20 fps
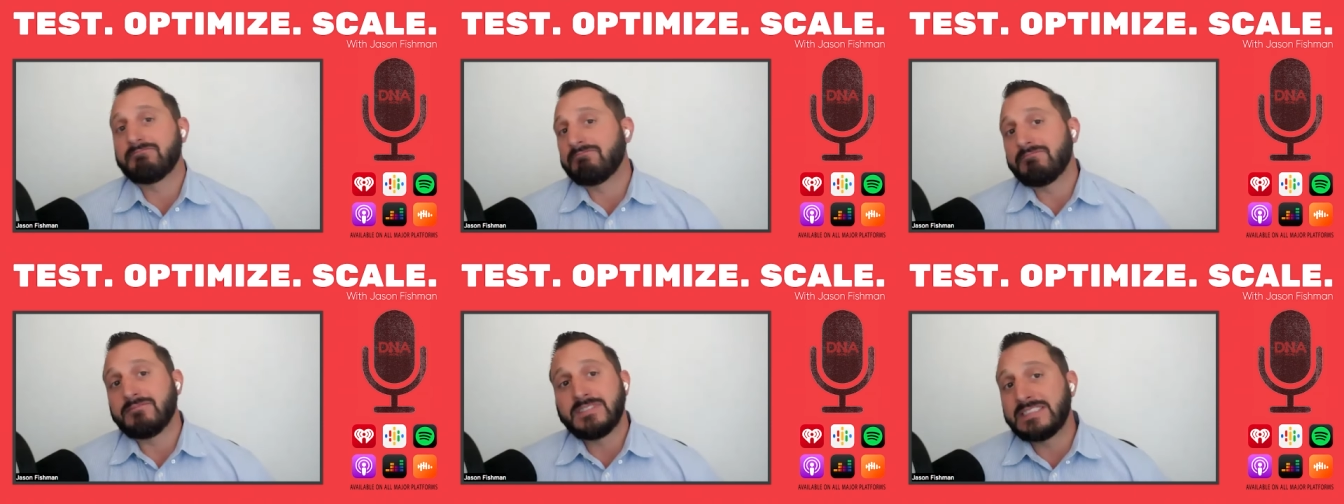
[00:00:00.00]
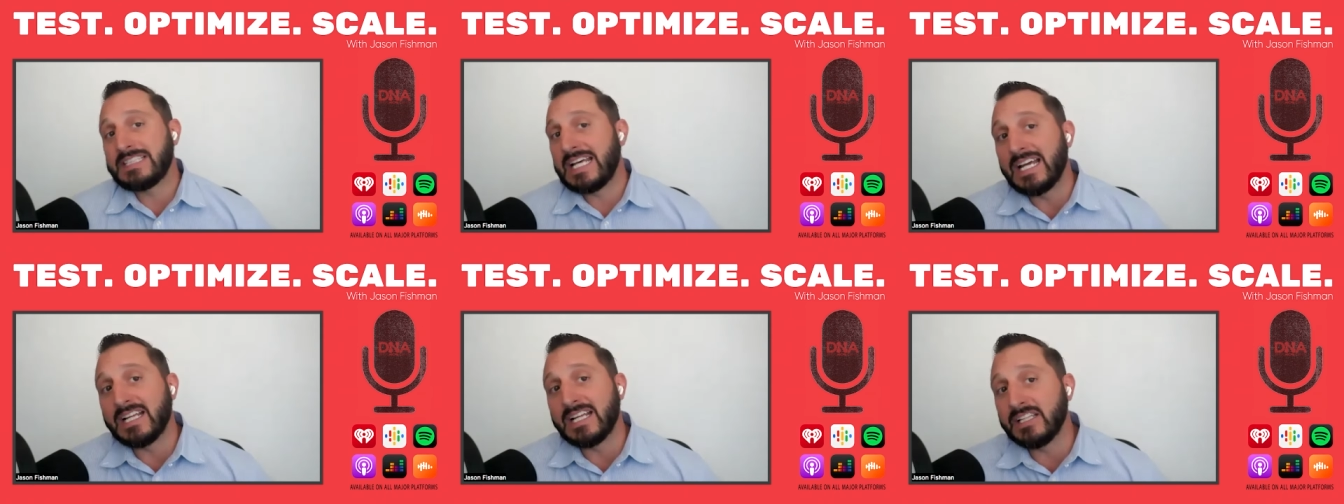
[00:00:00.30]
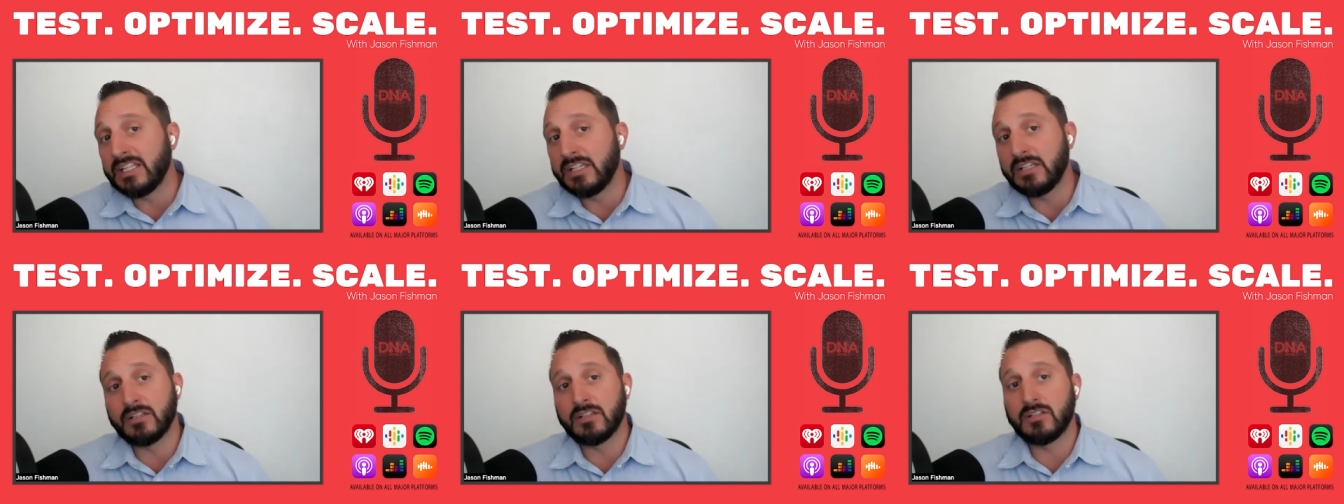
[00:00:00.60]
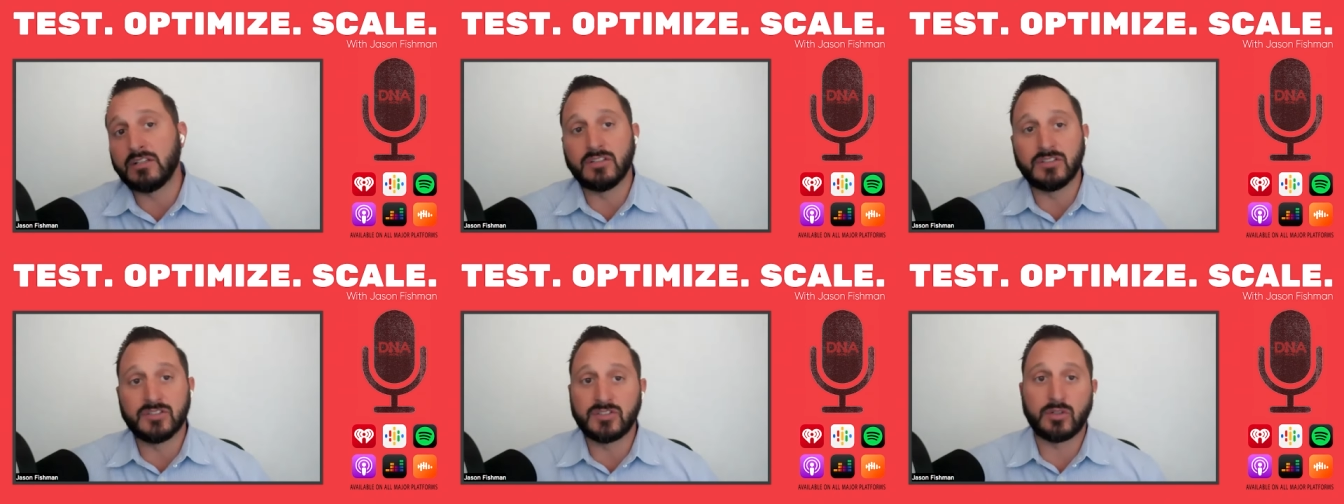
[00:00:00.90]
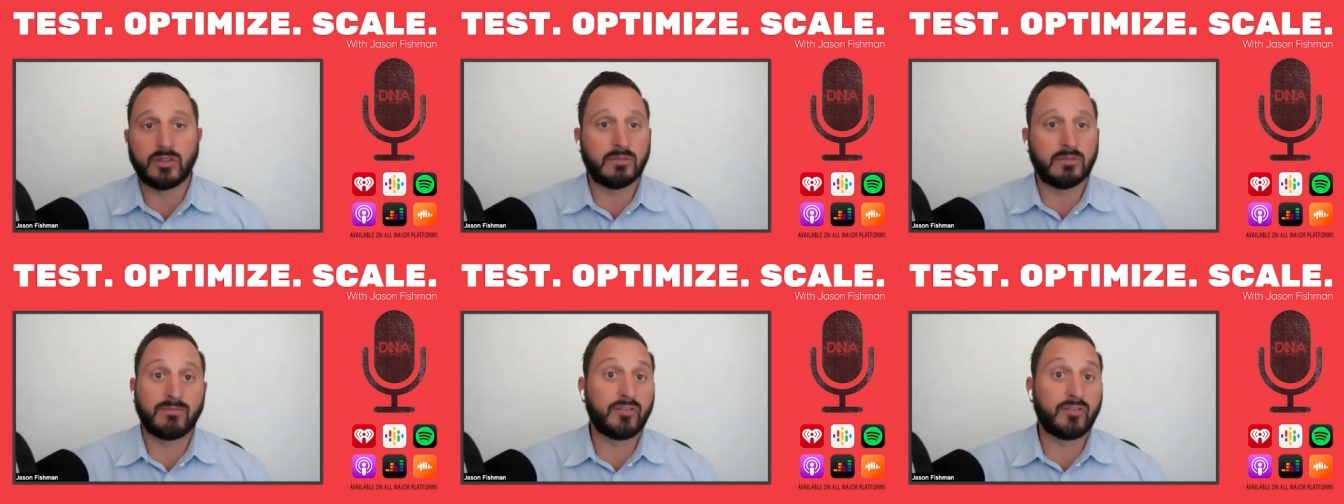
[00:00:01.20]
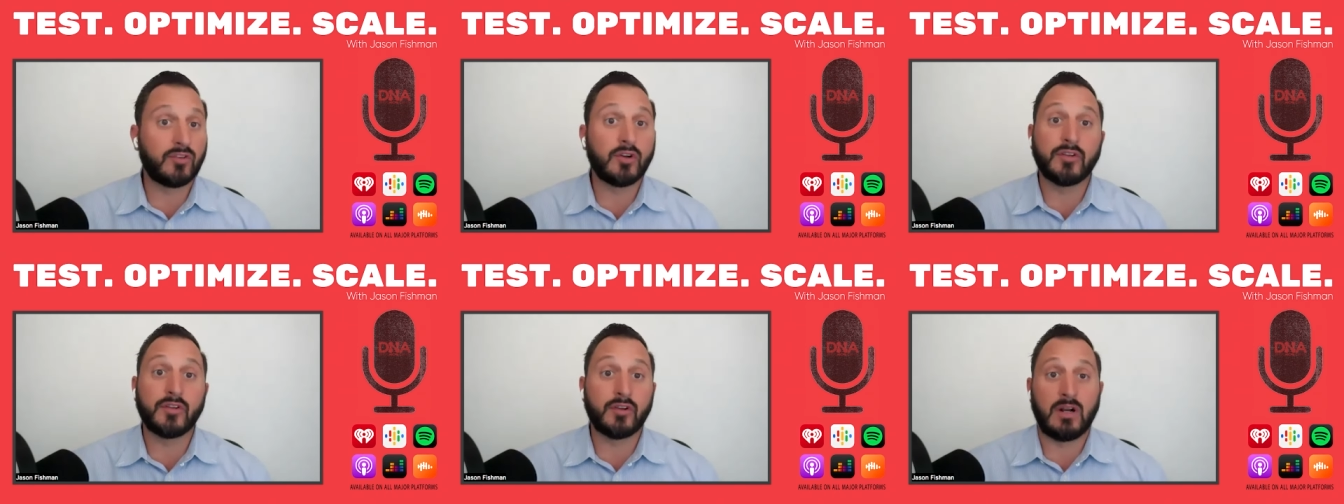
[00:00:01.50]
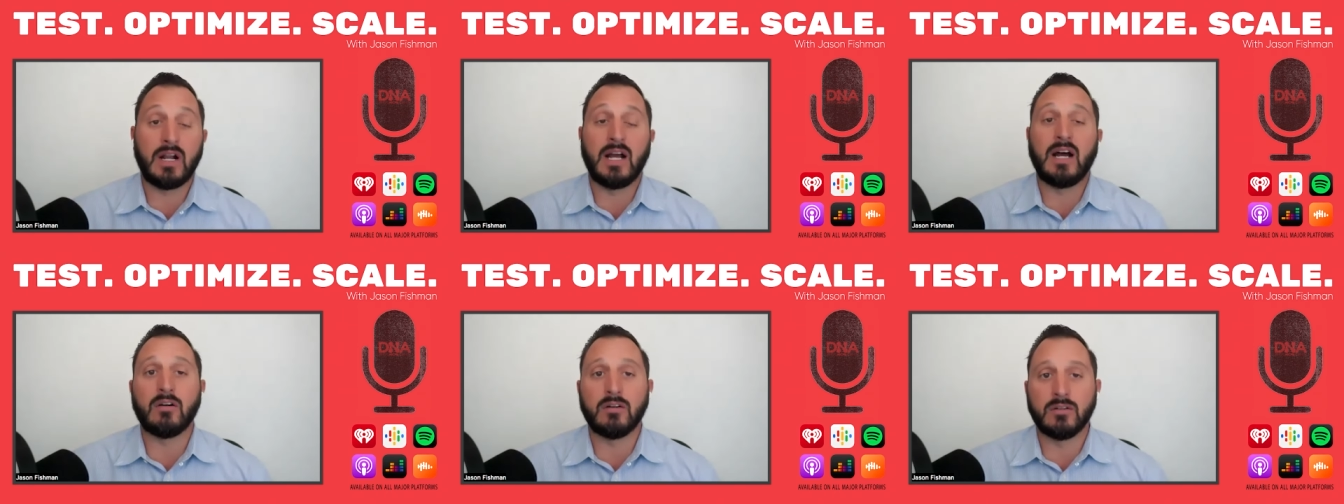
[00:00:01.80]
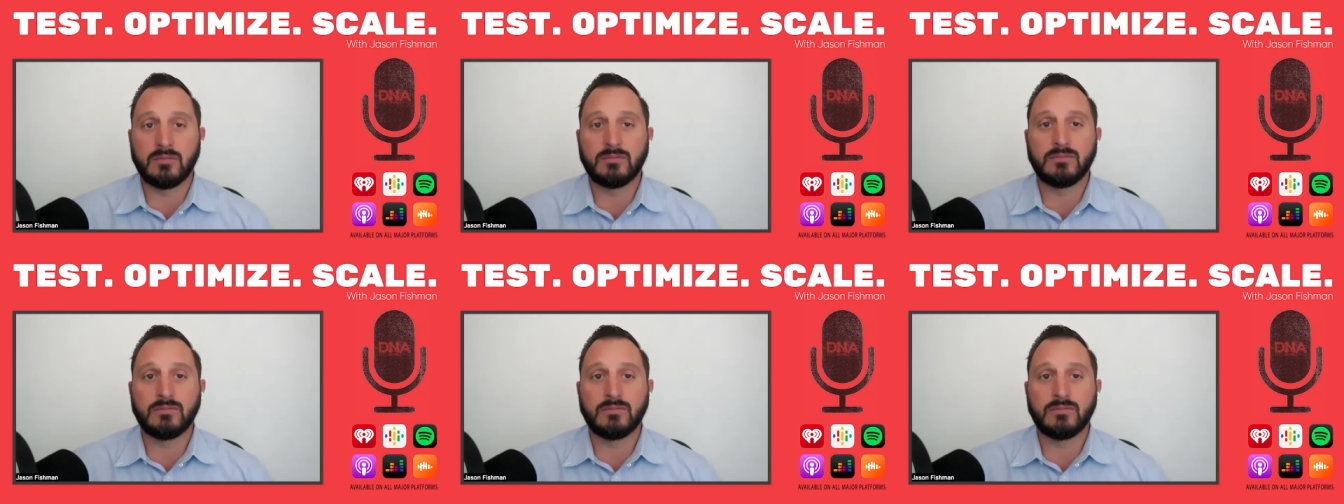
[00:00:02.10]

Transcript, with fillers: 10 years or further out?